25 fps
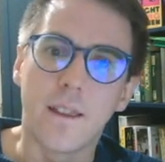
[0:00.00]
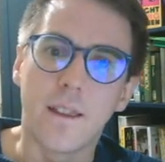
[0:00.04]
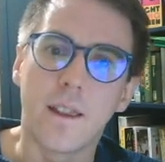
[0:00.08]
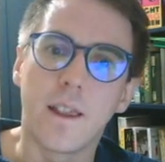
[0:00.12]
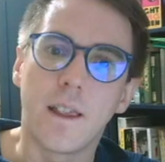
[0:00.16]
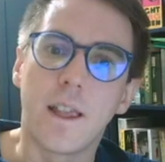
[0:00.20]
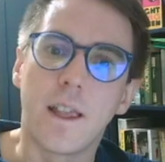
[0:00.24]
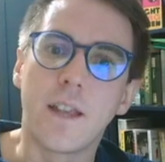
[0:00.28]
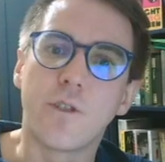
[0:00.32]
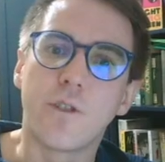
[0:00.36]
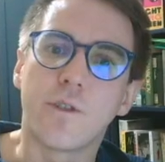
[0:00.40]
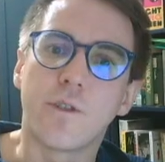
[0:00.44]

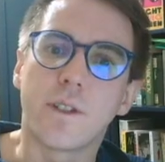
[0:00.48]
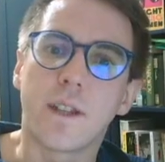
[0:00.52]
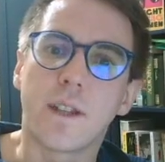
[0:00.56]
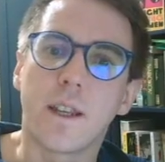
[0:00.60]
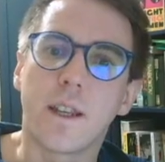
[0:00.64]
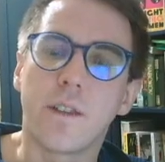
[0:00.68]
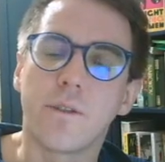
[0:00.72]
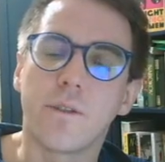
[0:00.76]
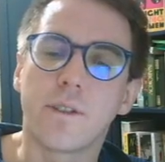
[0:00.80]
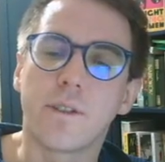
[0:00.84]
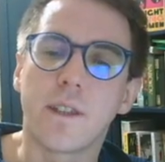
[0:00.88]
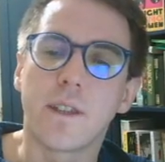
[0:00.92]
Interestingly,
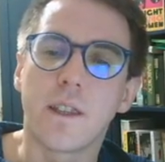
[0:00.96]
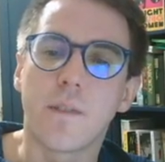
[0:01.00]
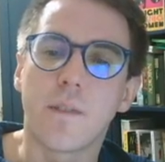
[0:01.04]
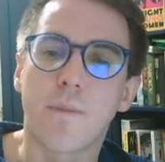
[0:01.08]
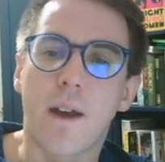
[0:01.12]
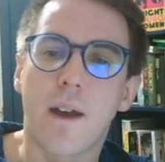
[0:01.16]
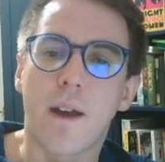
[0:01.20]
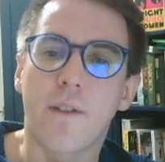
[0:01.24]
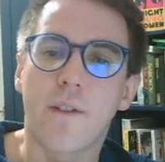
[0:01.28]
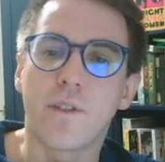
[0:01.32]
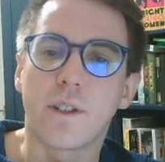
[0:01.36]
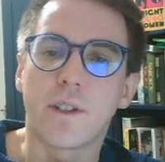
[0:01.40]
you'll see them
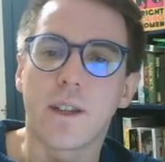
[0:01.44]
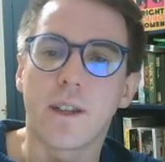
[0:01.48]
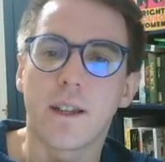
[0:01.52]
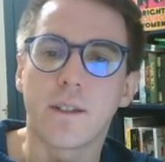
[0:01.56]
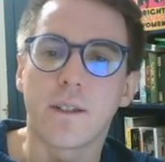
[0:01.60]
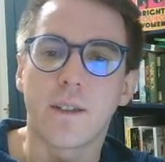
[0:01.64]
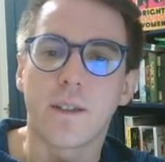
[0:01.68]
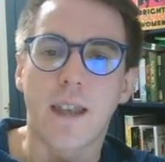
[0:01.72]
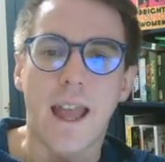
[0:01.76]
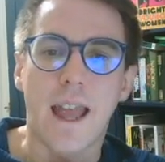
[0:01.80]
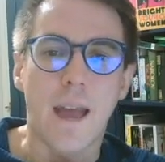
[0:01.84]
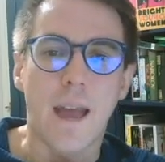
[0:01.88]

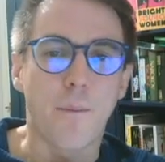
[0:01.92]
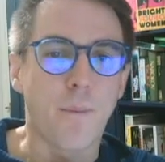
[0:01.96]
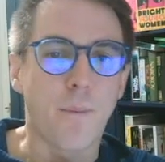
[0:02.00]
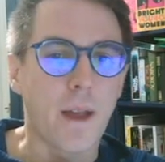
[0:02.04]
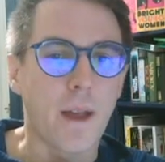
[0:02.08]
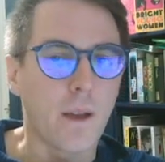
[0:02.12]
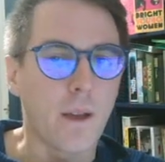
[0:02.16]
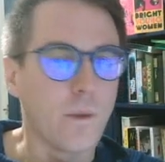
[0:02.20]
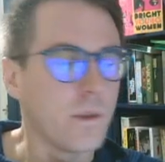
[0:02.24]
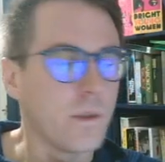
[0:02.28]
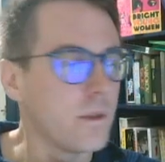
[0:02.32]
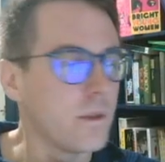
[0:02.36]
advertising amp
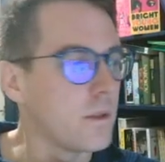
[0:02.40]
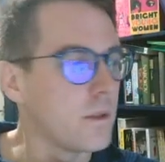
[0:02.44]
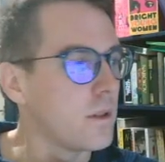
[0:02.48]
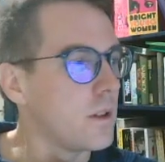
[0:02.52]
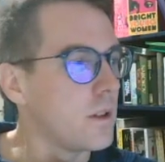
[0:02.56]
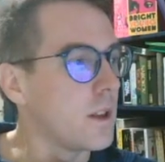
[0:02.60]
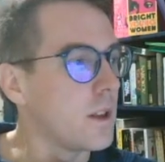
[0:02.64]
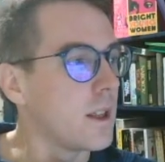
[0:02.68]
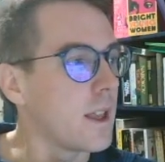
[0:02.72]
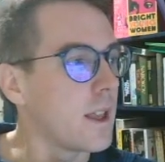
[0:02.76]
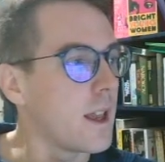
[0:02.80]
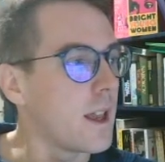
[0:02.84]
hours. You
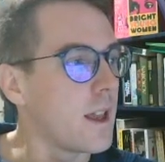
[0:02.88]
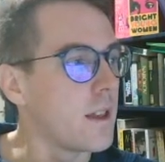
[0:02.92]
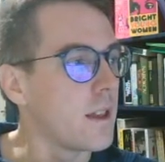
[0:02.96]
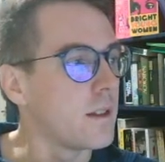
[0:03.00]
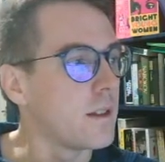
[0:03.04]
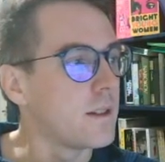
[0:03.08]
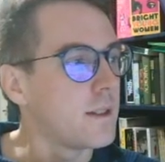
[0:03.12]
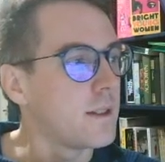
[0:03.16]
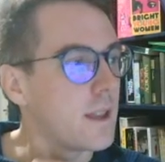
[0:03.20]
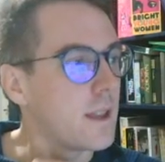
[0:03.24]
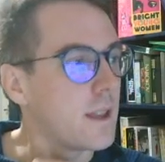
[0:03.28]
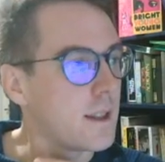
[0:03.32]
can get a
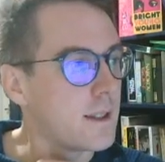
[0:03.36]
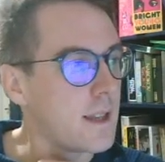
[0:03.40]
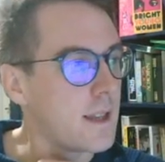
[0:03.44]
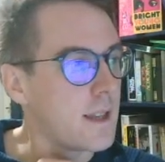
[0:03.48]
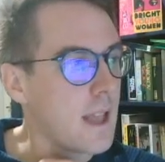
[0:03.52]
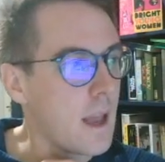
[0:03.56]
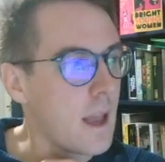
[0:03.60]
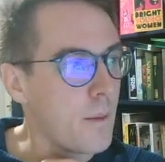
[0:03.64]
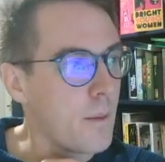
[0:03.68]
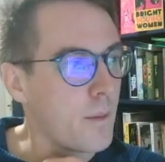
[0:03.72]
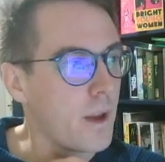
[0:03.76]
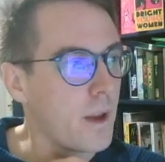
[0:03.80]
60
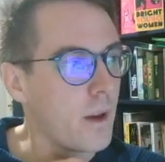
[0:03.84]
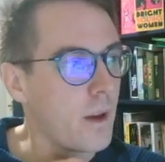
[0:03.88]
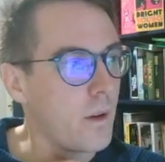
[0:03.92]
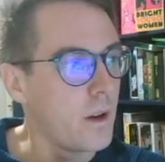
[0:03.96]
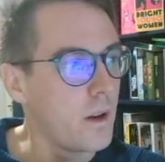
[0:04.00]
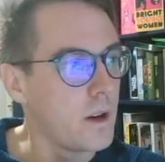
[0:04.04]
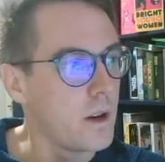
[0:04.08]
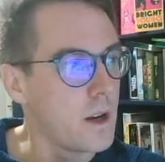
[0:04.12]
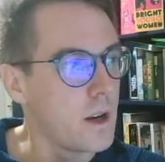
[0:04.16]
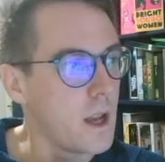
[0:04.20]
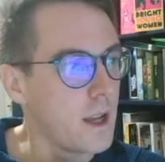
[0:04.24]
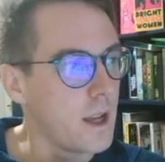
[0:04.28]
amp hour,
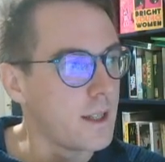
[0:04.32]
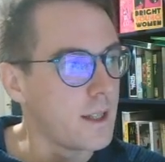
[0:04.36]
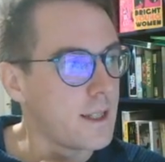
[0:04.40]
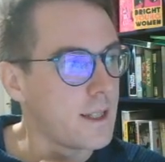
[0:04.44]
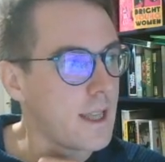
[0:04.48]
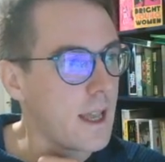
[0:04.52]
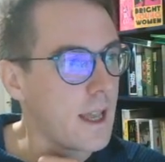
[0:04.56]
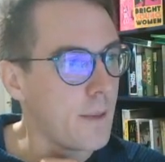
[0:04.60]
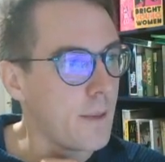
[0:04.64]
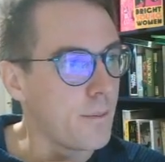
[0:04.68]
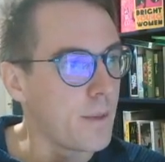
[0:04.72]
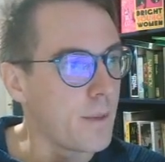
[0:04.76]
90
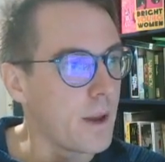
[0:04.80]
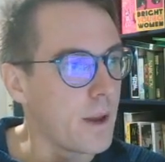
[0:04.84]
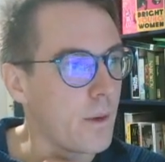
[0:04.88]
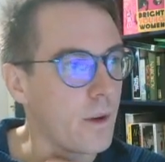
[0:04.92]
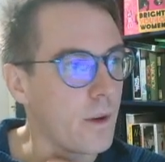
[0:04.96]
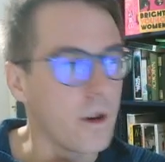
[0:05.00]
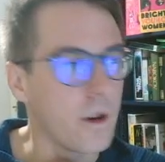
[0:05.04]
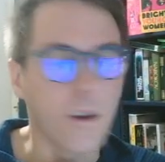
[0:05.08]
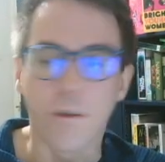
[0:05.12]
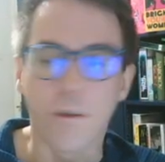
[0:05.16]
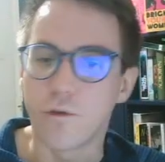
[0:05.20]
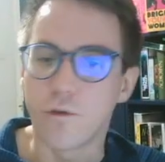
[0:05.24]
amp hour,
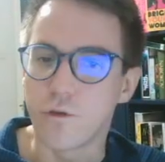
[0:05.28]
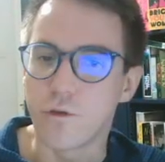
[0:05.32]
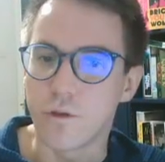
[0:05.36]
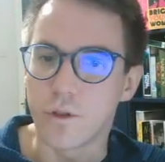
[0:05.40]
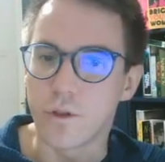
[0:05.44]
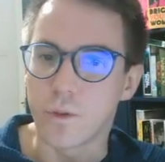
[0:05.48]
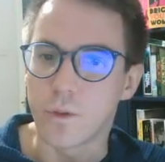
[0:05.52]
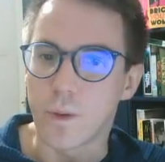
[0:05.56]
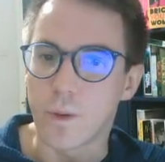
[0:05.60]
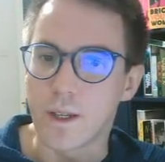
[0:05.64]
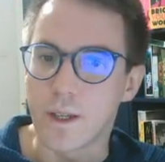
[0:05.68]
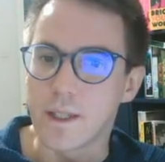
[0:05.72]
and
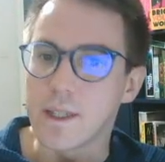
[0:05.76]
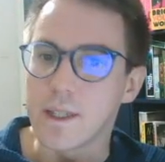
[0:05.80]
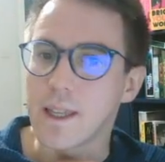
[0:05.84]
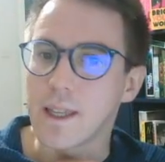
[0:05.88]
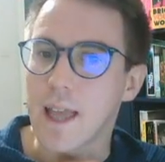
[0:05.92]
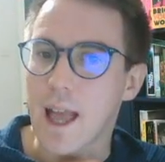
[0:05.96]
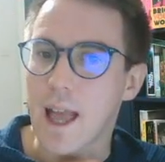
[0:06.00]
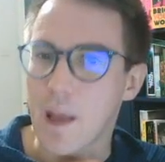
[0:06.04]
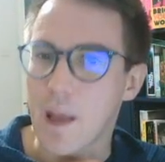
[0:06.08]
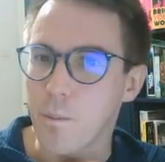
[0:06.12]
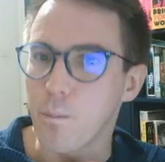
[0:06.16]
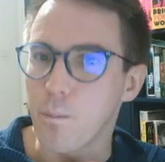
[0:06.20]
120
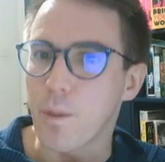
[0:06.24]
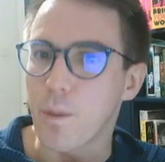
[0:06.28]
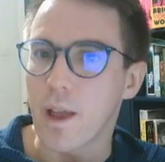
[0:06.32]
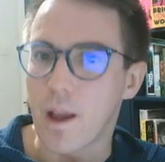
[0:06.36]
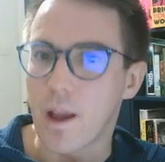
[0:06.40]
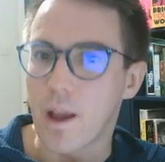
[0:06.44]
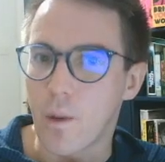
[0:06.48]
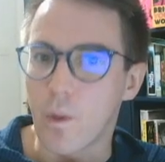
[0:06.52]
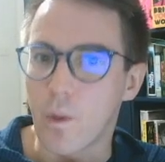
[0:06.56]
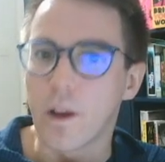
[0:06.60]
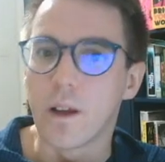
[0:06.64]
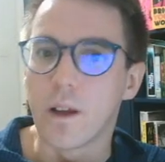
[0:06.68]
amp
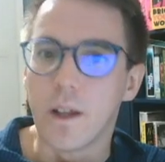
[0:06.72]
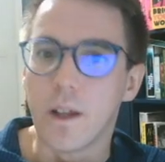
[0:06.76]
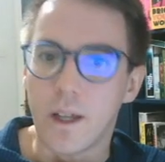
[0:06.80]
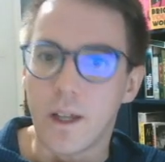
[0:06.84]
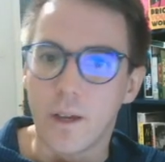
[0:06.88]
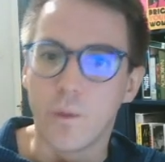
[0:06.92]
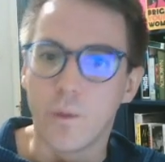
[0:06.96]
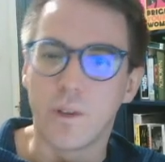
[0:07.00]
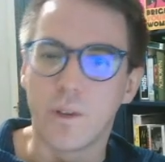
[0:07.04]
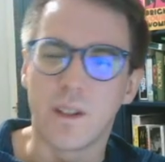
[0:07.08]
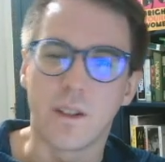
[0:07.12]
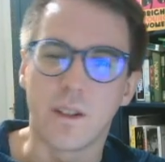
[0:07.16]
hour,
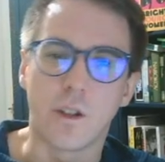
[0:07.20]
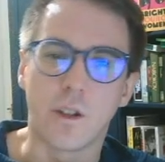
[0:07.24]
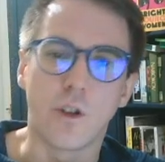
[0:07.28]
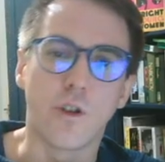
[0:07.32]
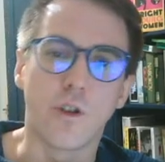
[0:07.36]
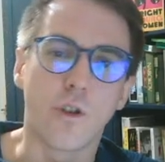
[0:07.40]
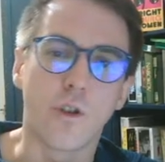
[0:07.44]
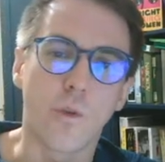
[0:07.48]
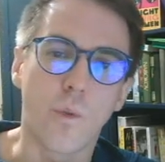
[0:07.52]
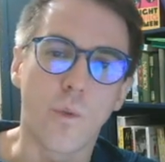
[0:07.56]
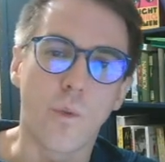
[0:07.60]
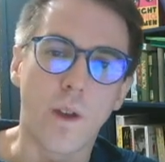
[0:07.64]
which is
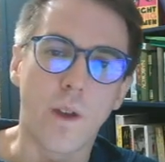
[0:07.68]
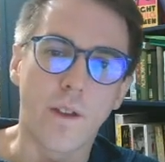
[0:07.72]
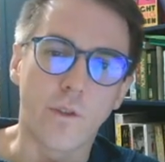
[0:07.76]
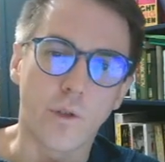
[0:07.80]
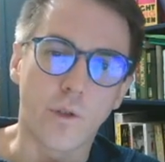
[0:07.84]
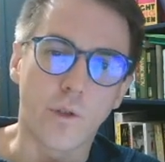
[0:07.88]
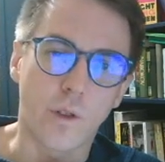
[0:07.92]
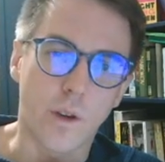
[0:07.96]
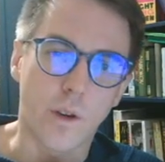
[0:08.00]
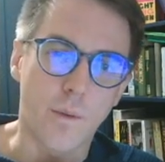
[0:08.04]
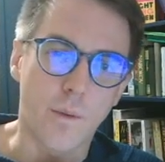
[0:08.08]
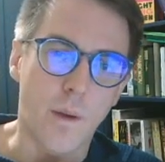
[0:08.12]
another way of
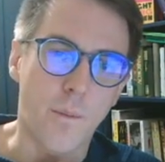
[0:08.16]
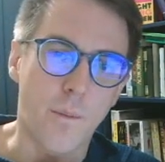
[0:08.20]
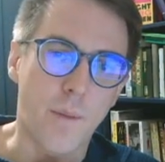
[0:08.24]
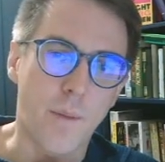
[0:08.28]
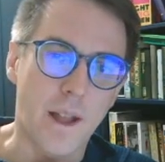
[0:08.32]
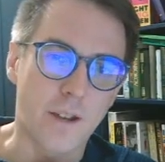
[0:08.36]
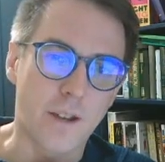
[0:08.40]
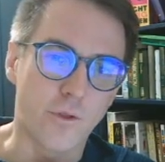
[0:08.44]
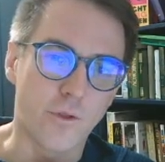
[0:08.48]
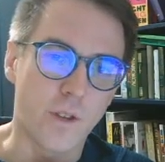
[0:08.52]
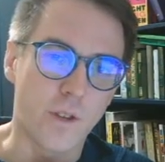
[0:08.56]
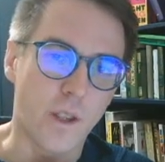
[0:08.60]
talking about
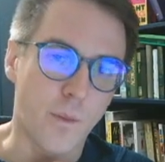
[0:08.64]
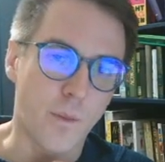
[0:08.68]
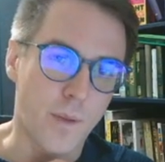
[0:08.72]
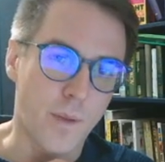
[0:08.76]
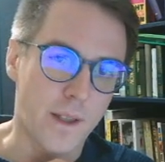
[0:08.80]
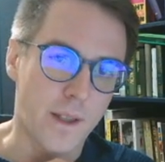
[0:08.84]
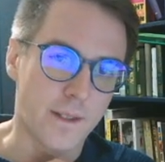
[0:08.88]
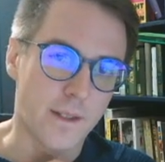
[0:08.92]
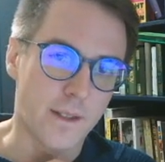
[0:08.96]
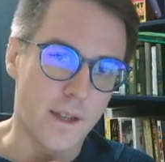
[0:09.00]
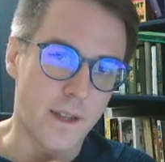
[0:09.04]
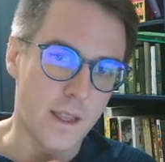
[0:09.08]
battery
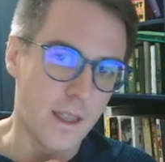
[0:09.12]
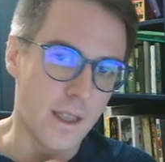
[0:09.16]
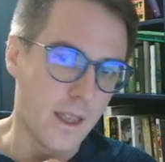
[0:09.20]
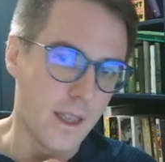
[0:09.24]
capacity.